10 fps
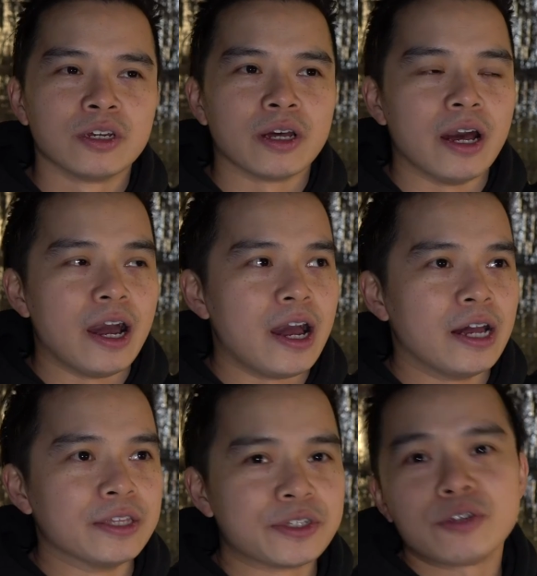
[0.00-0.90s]

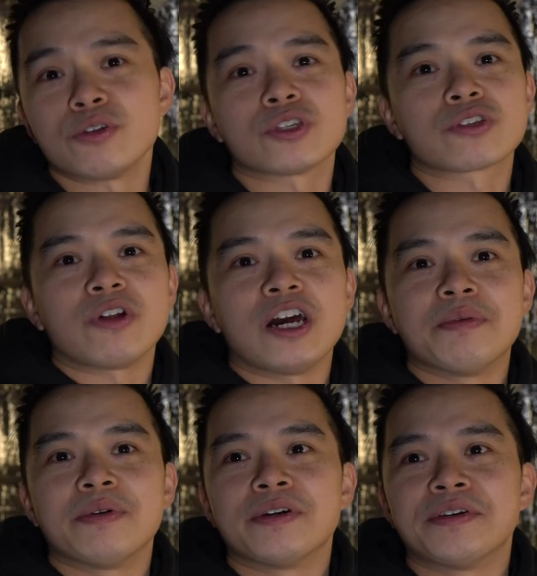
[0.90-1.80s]
and new
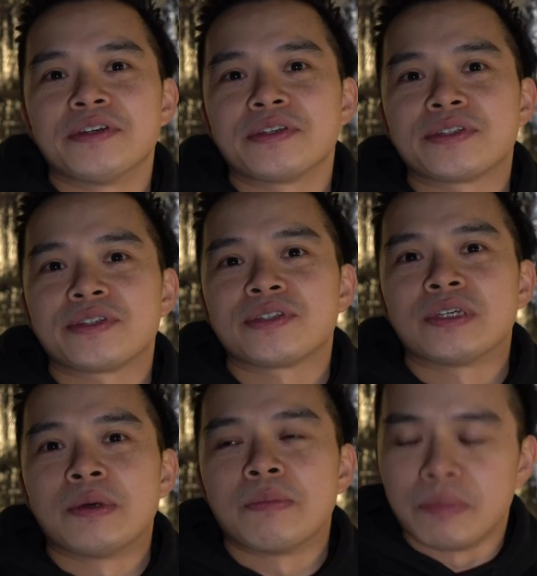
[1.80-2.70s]

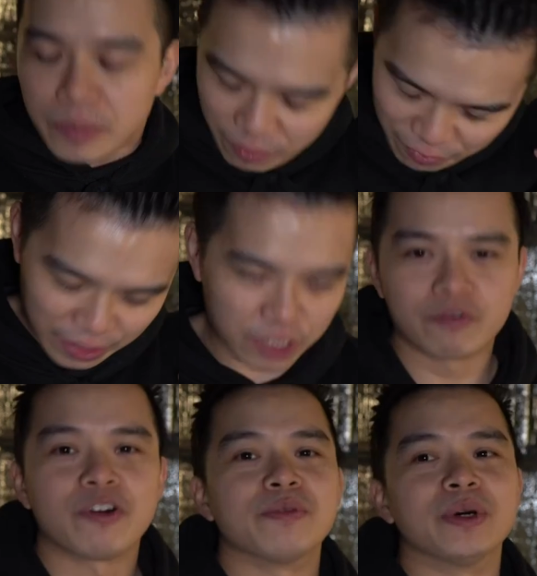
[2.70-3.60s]
subscribers. Thank you
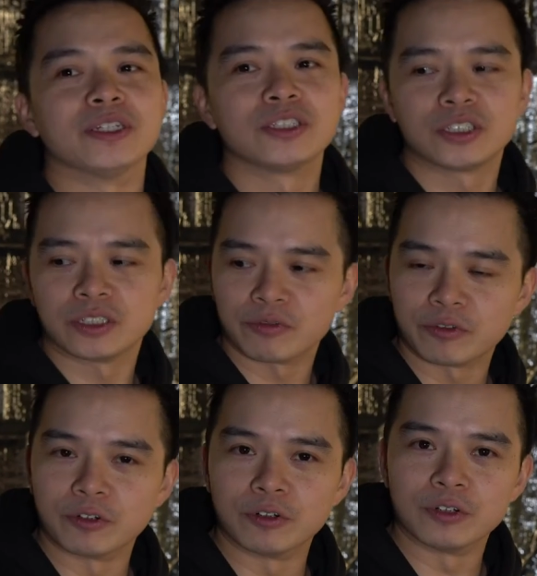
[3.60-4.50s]
very much
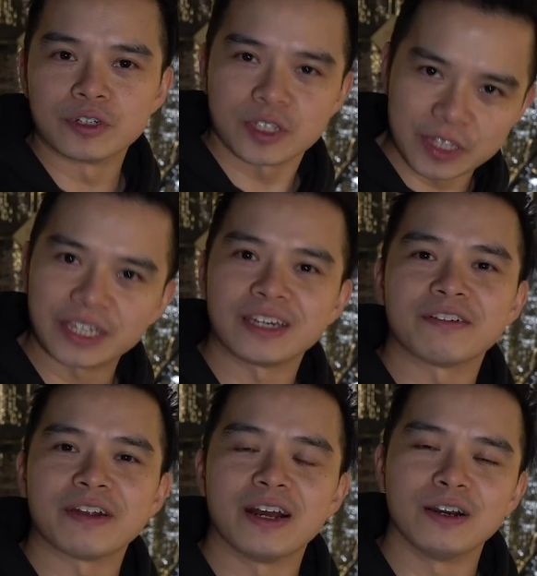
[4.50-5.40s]
for sticking
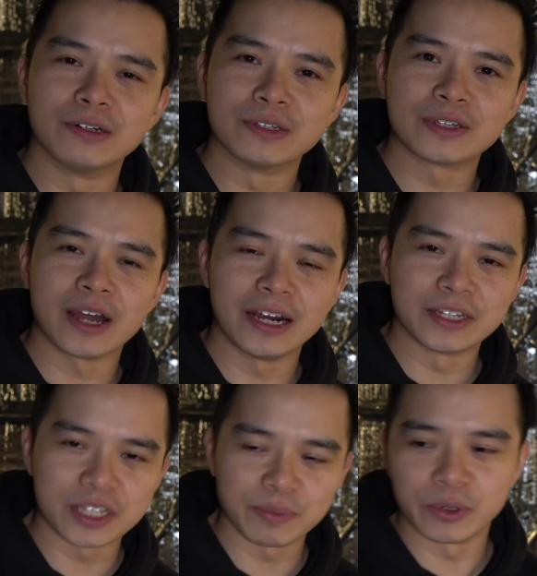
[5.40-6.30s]
around
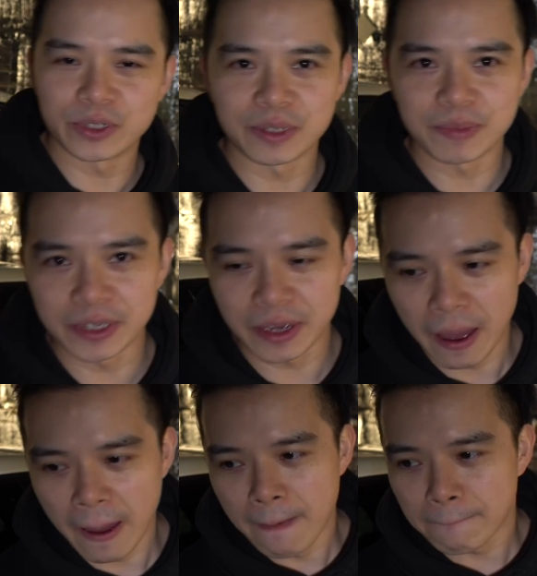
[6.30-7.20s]
and supporting me.
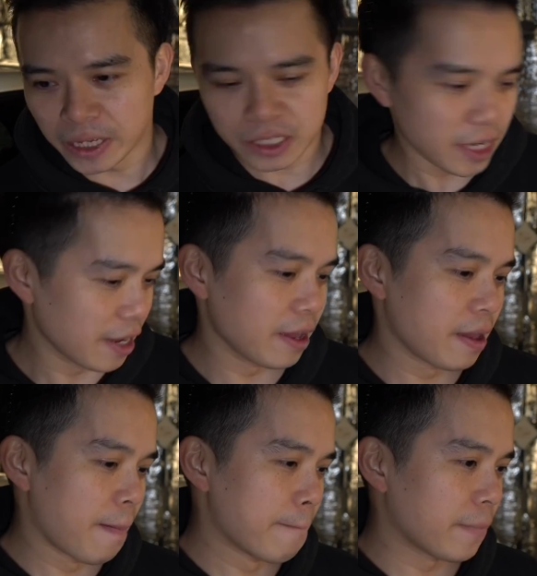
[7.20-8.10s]
But yeah,
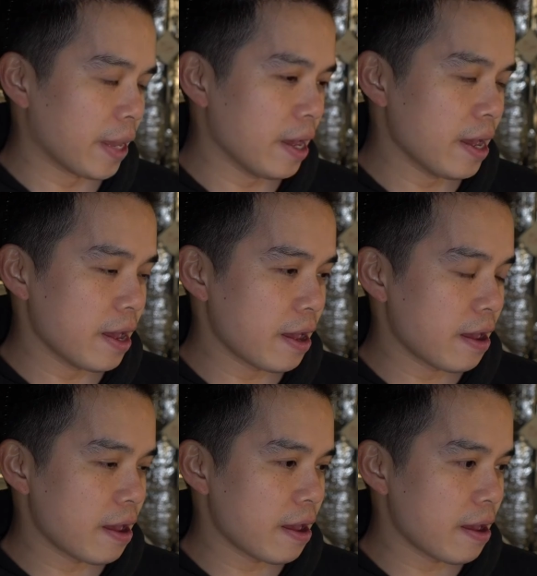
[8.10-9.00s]

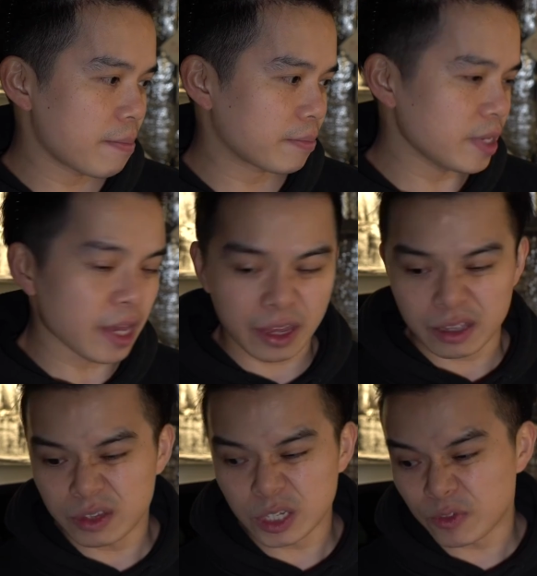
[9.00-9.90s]

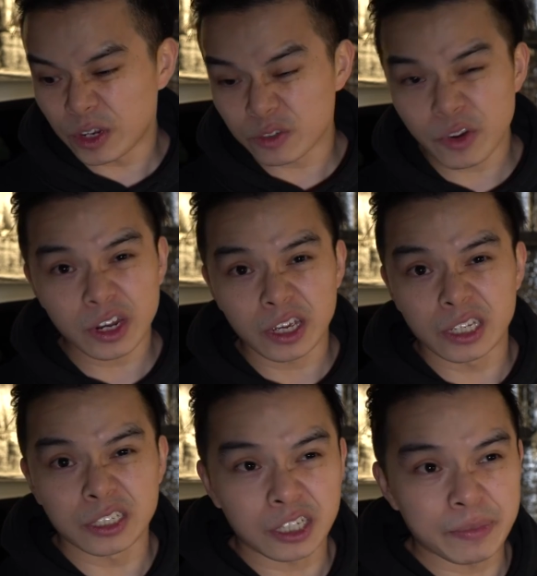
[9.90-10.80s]
this video is very
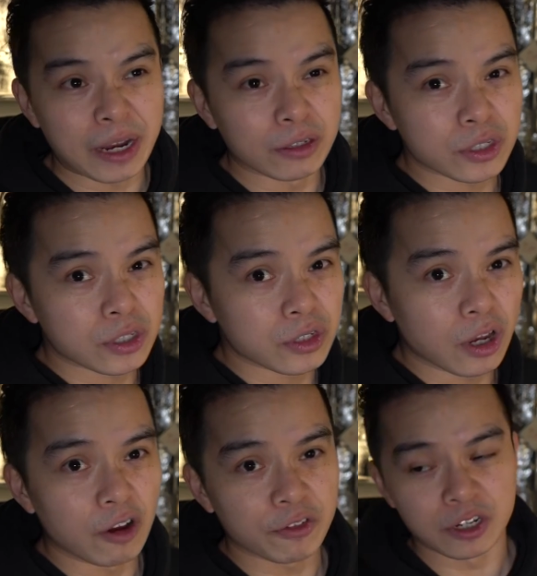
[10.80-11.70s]
likely going to come out
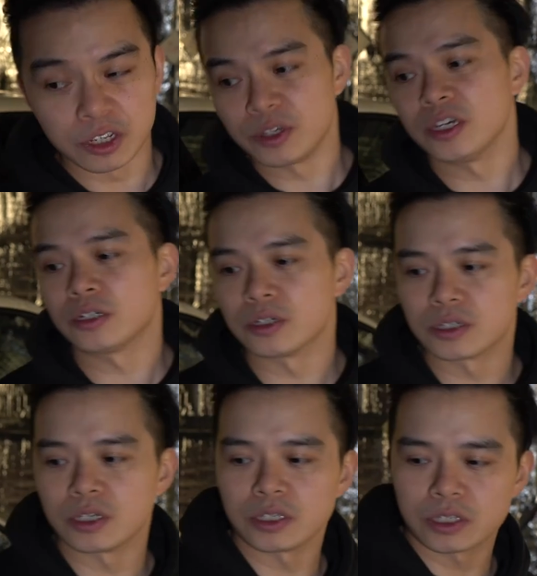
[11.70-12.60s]
after New Year
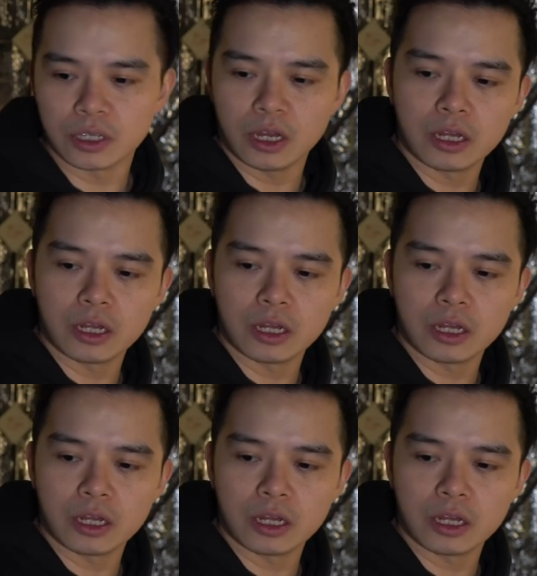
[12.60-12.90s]
because it's